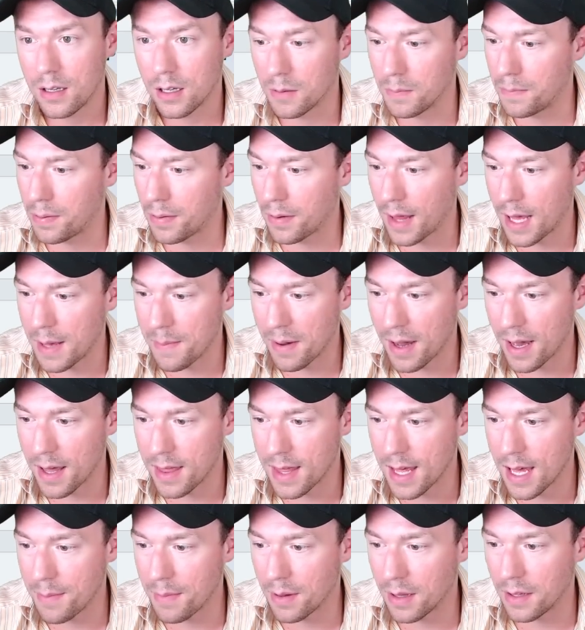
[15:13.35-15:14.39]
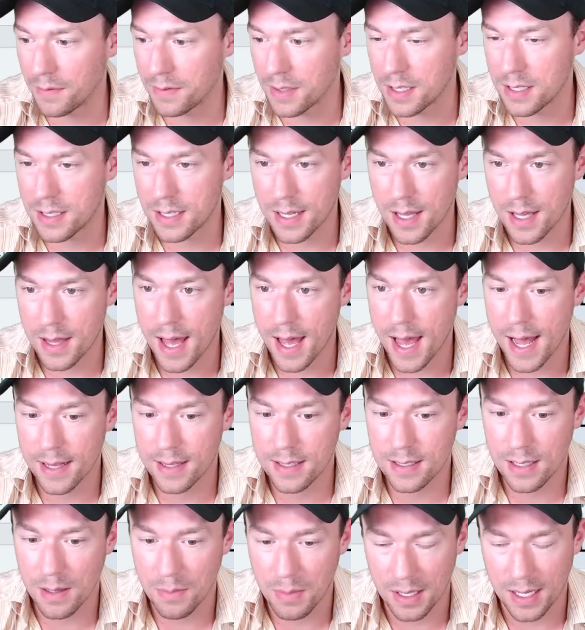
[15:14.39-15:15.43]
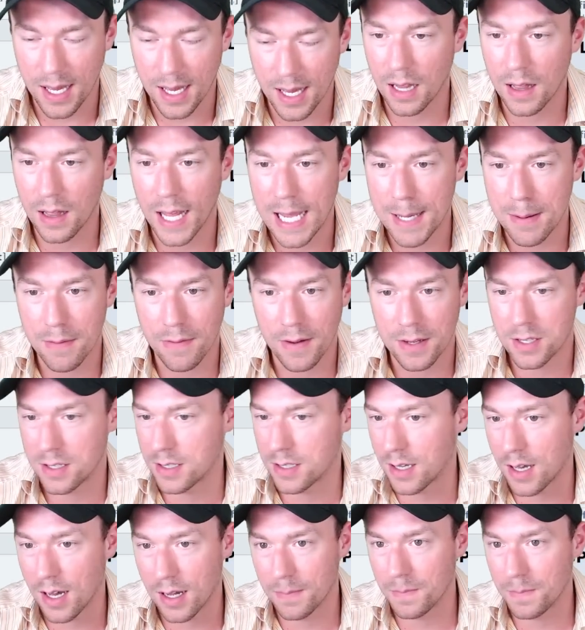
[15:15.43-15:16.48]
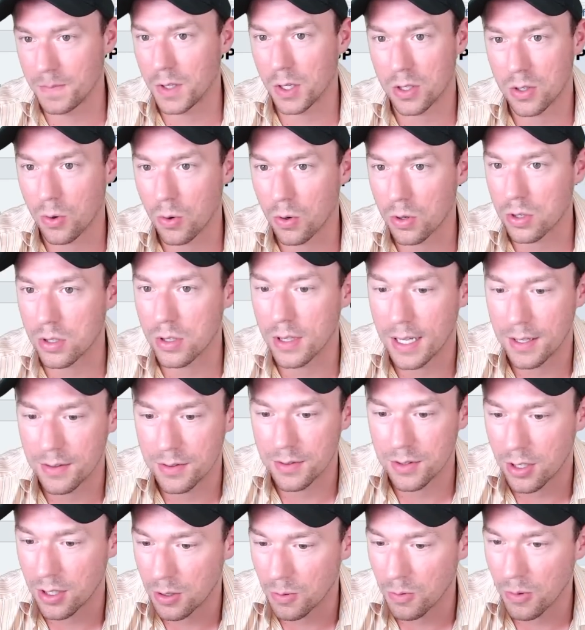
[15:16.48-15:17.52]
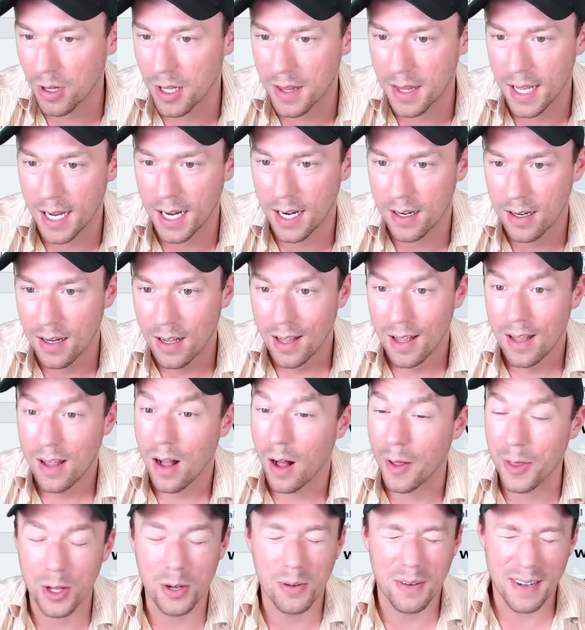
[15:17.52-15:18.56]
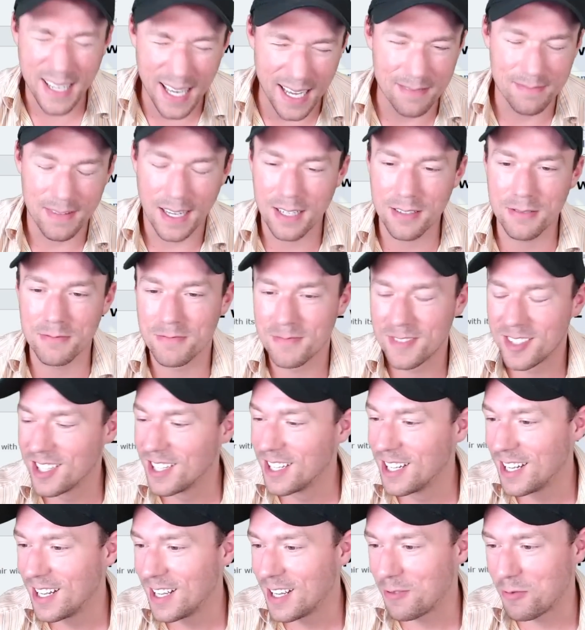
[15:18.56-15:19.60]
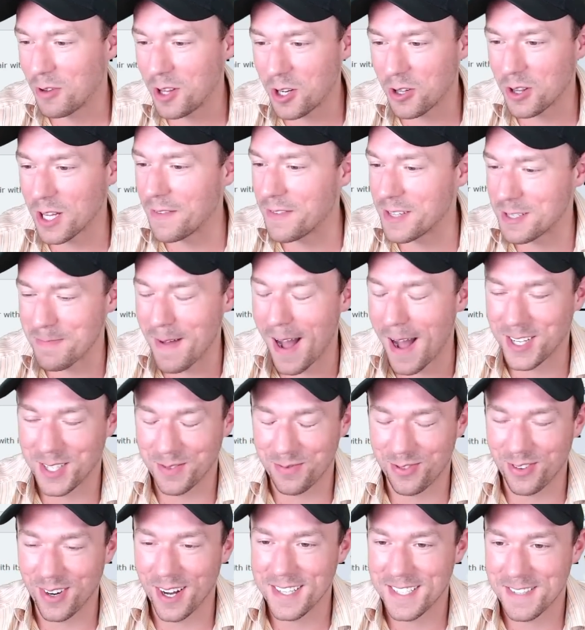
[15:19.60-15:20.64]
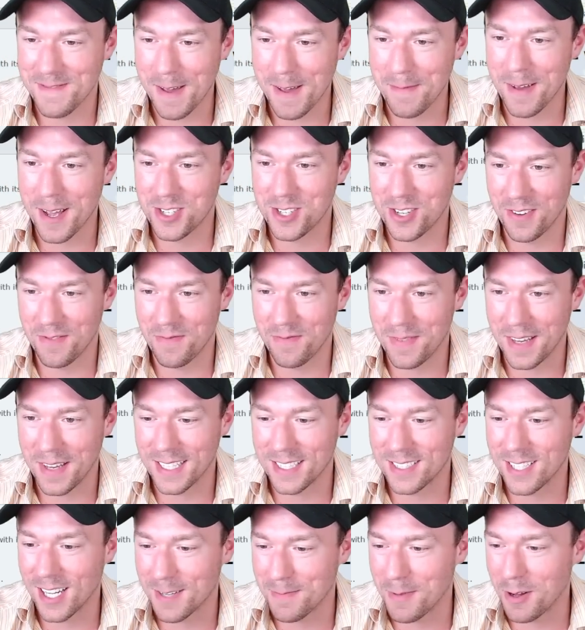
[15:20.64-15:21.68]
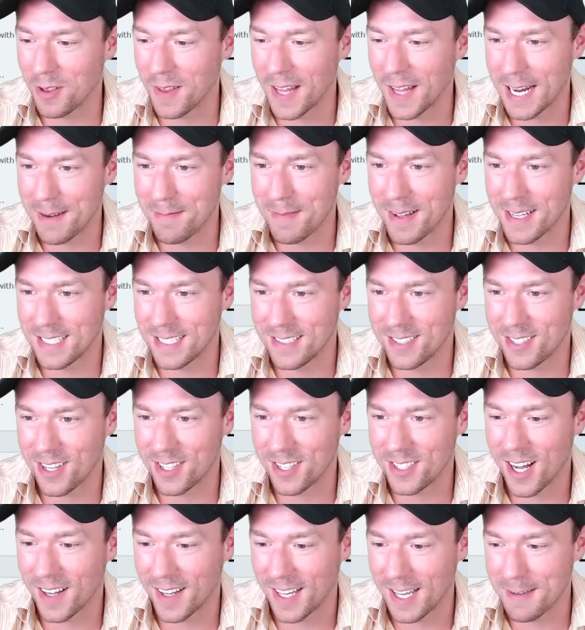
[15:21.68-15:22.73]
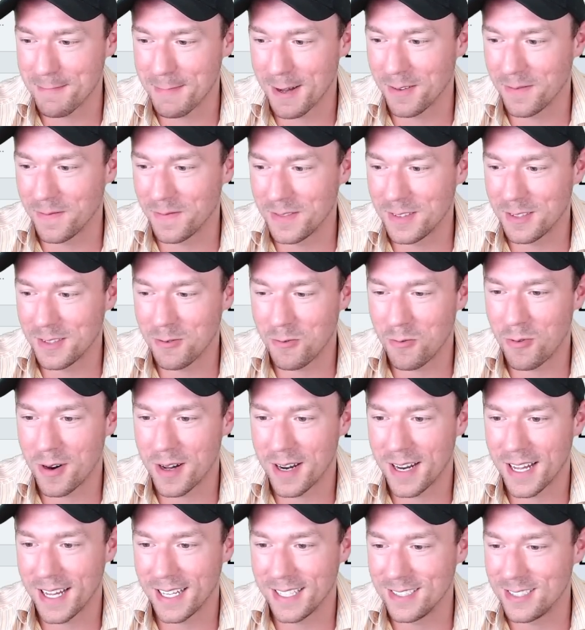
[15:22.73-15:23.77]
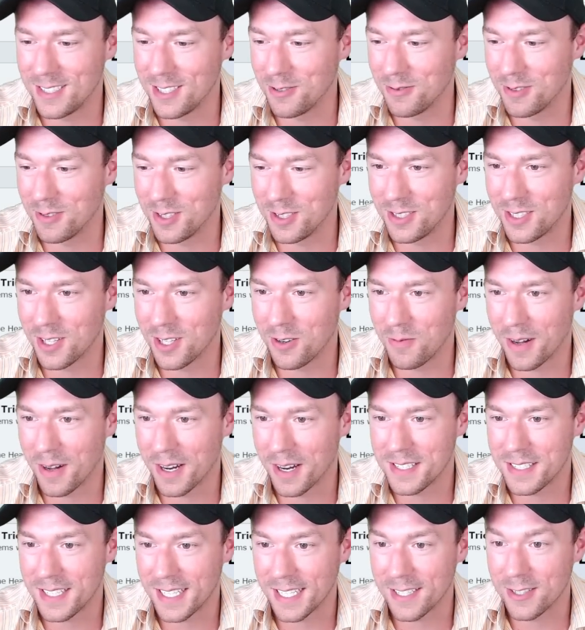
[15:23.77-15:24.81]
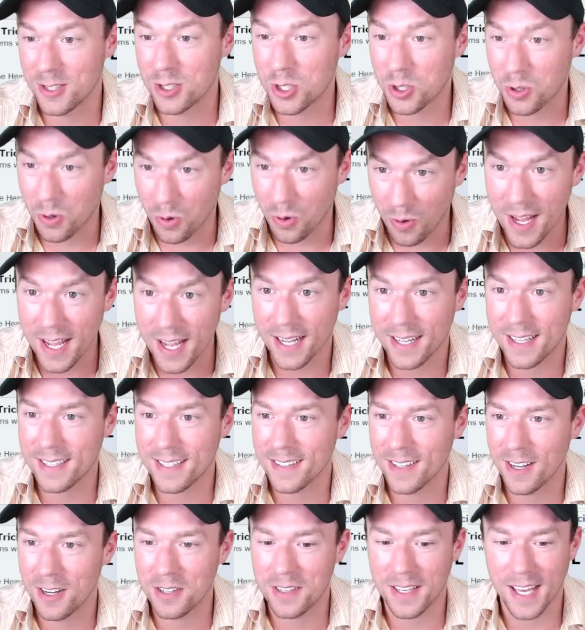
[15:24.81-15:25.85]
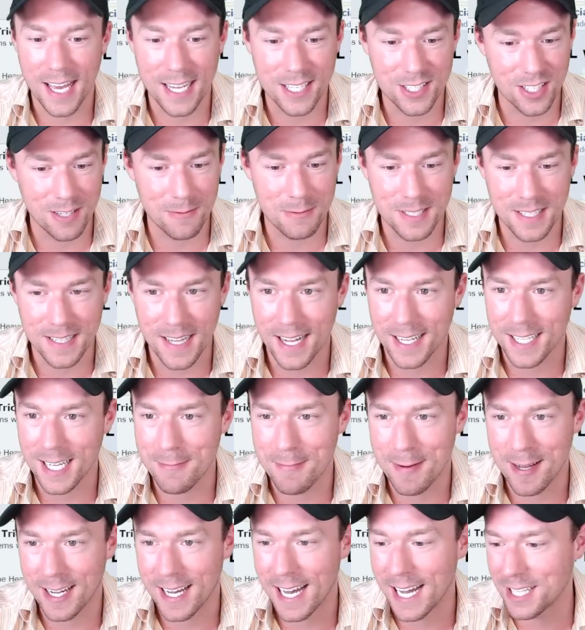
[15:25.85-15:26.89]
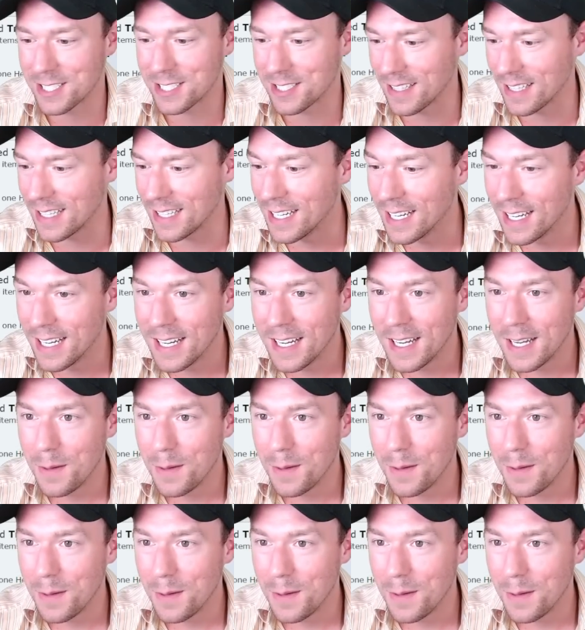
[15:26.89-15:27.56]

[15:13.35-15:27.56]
Good play by them. I'd love to see that. It'd be kind of lame if I just got their Torkoal out turn one there. Although again, I don't really don't love this matchup for us. Maybe I shouldn't be talking about lameness and start talking about what I do and don't want to see. Trick. Okay, should have seen that coming actually.